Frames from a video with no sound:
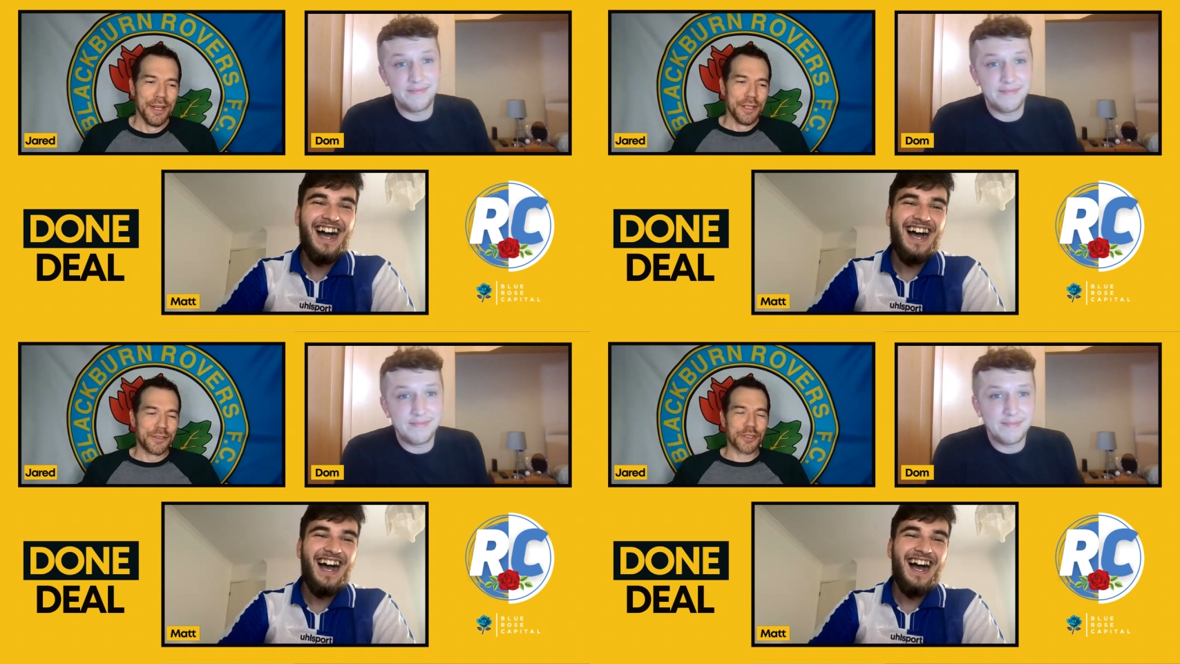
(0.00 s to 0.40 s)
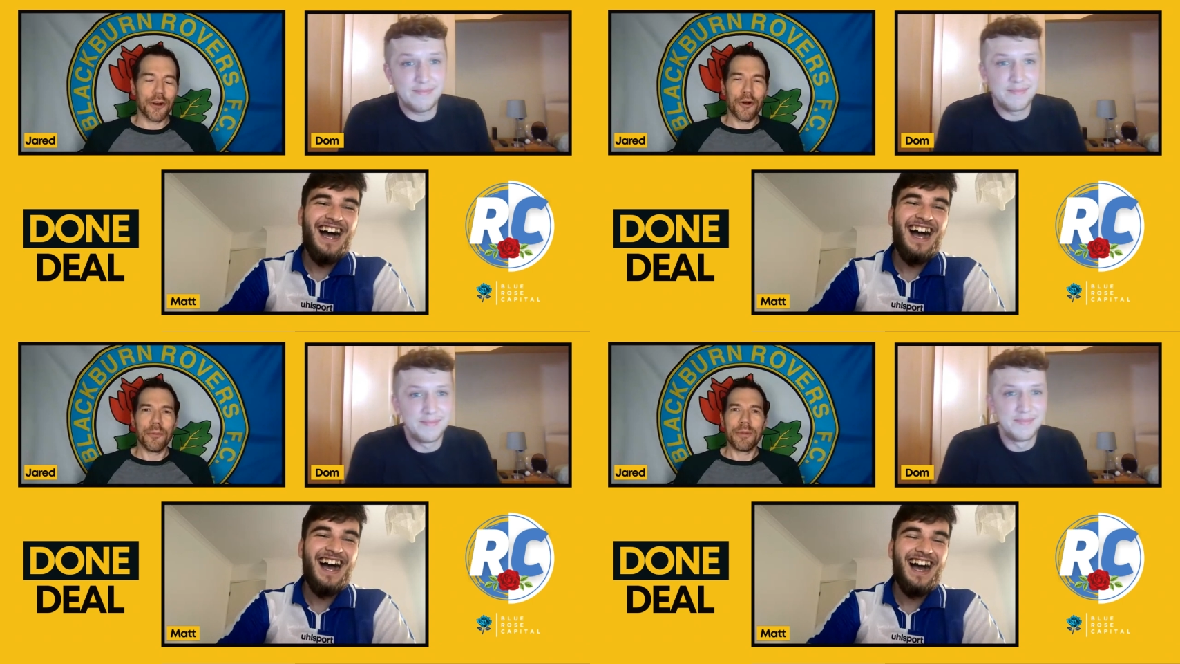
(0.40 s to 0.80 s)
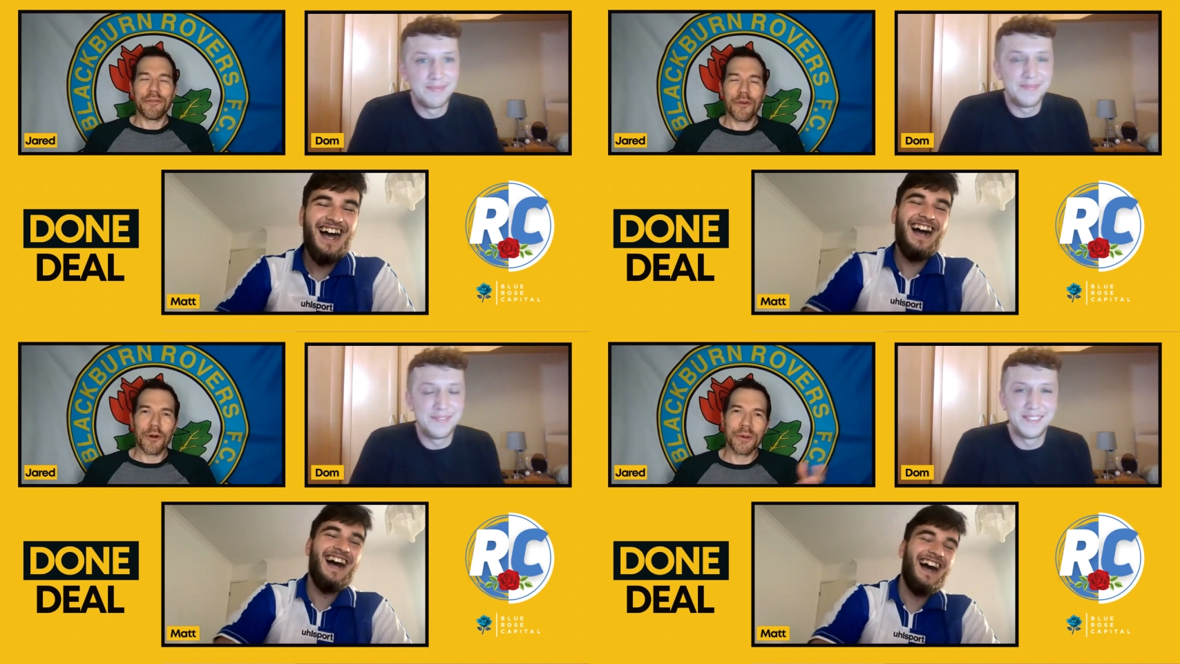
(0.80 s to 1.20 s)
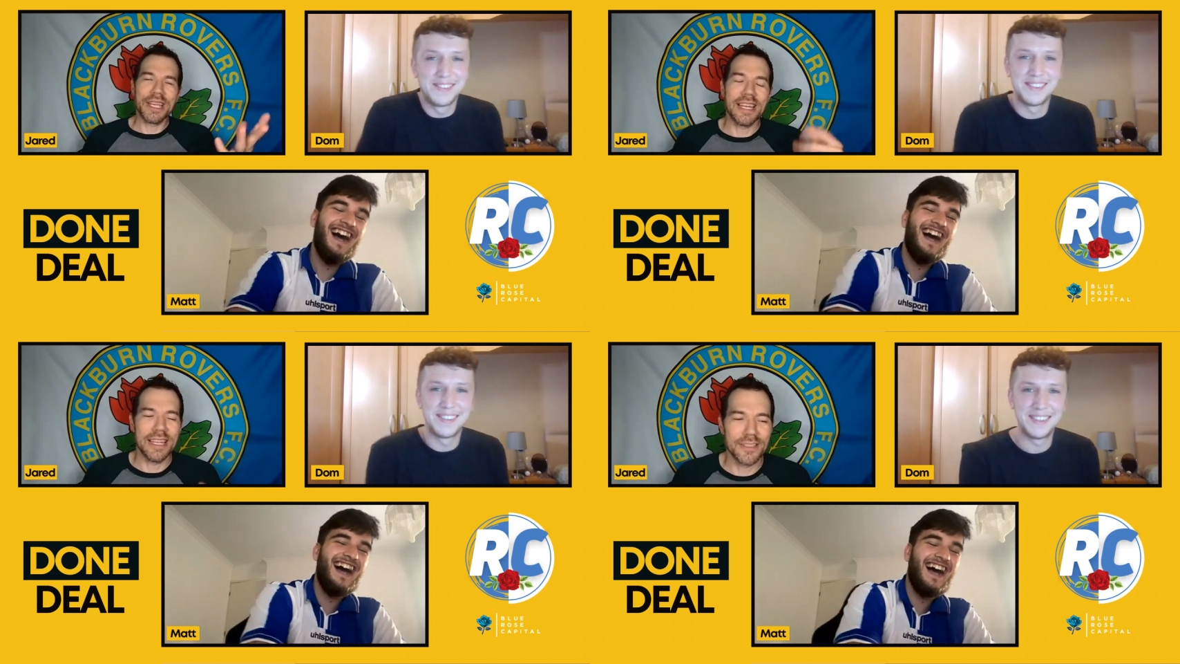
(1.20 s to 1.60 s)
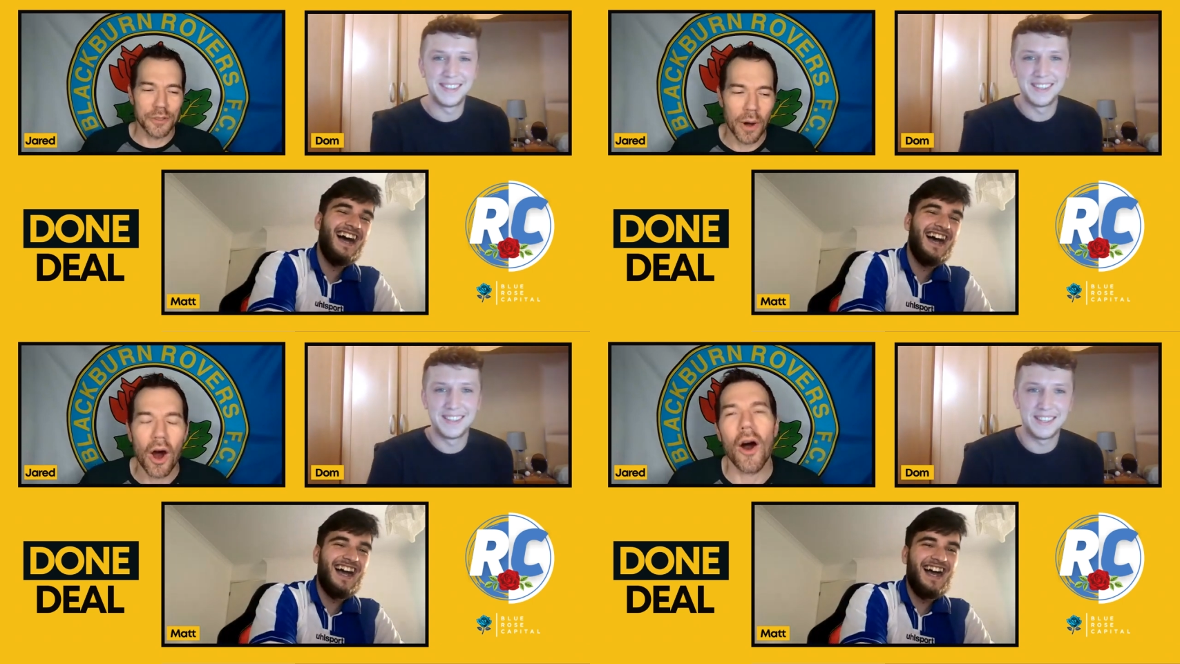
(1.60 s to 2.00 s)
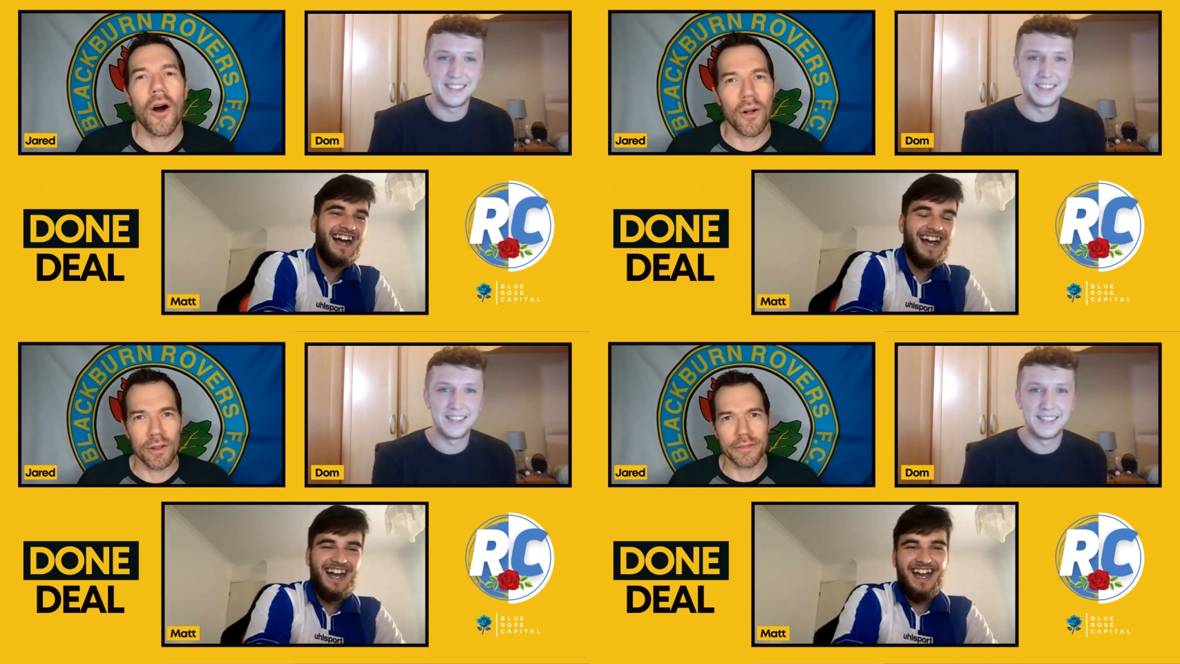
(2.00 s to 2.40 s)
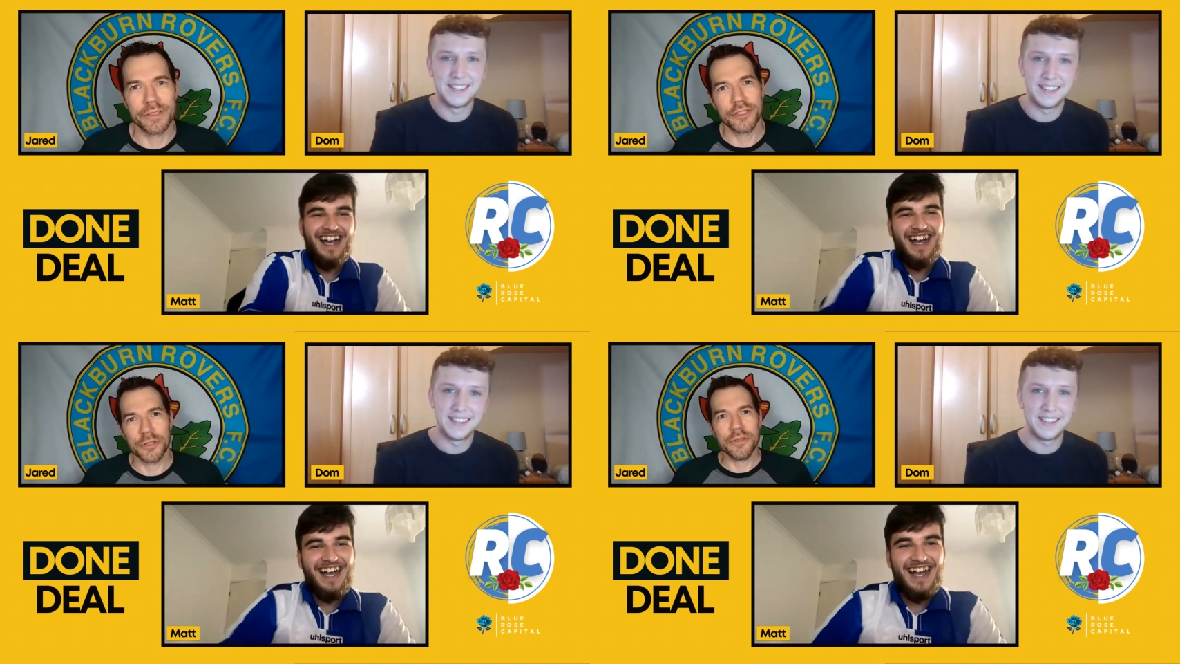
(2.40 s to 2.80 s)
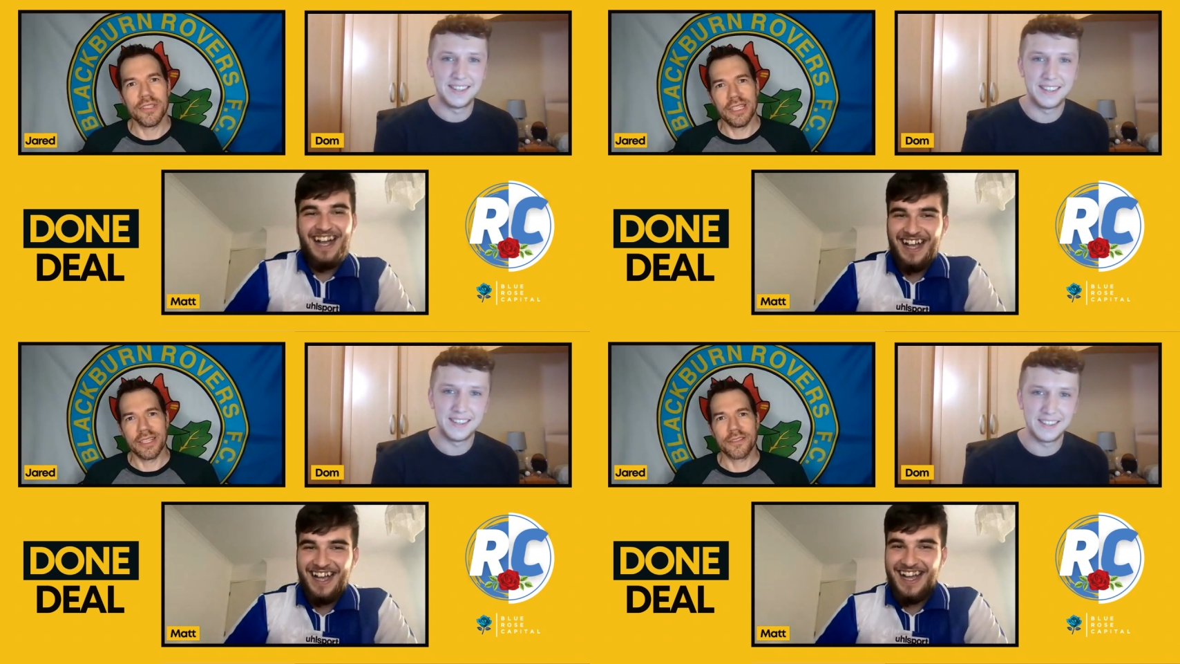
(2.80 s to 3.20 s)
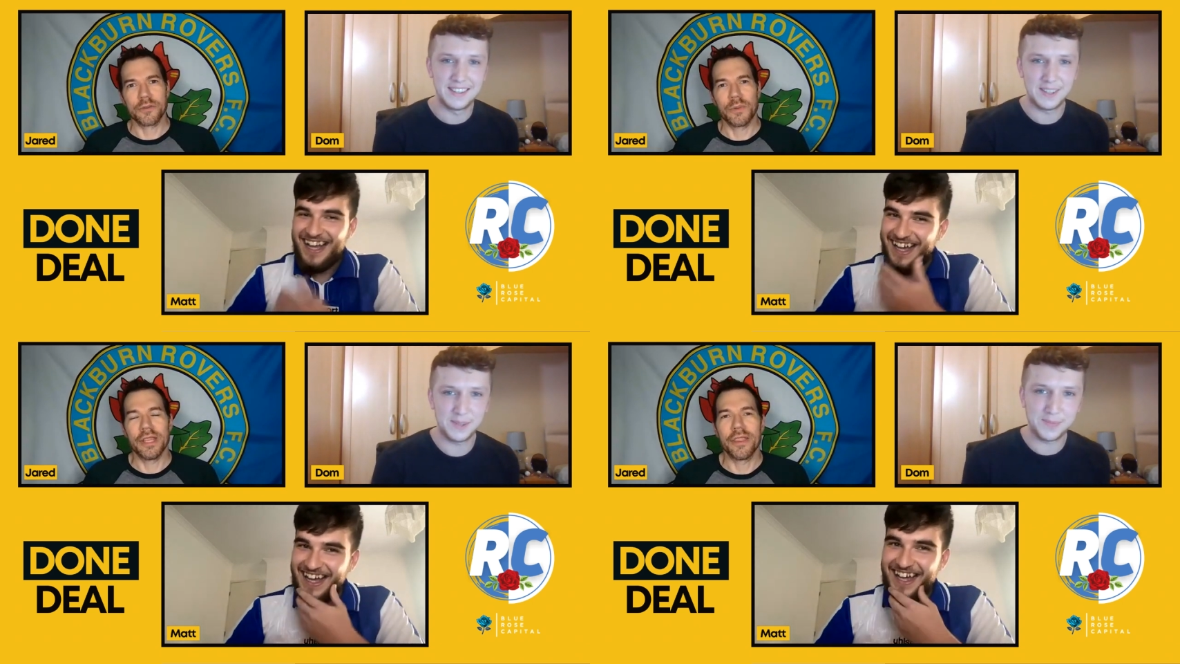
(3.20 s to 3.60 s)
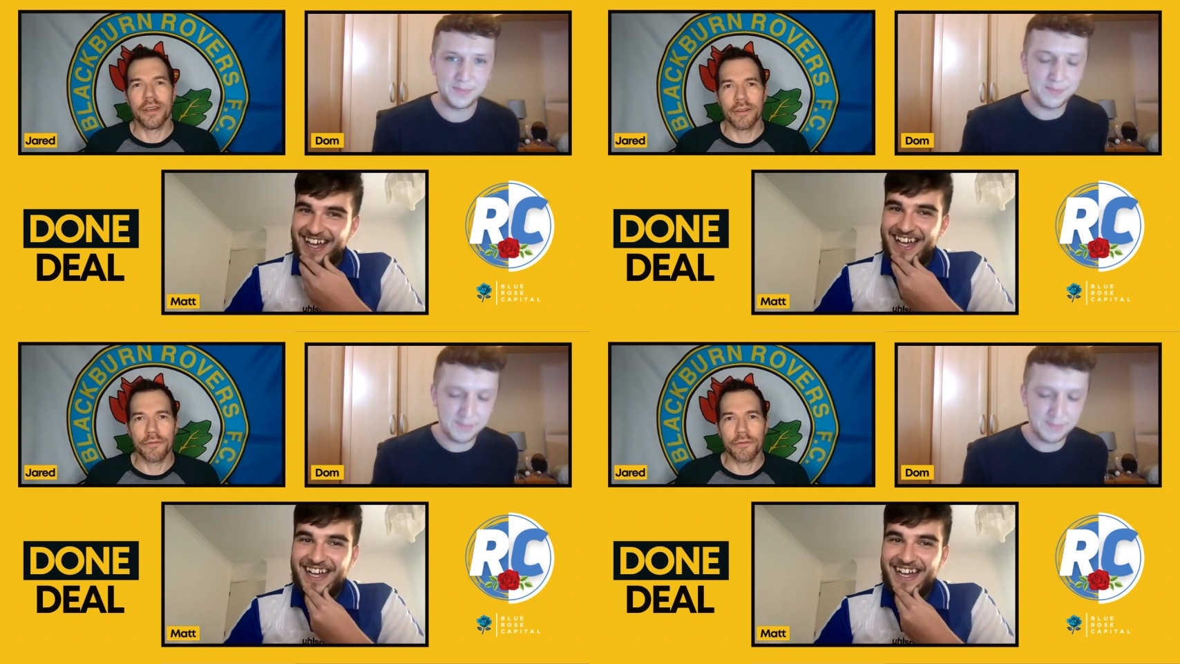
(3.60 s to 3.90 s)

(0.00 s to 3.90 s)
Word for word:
Speaker 1: So before we get into all of the juiciness with the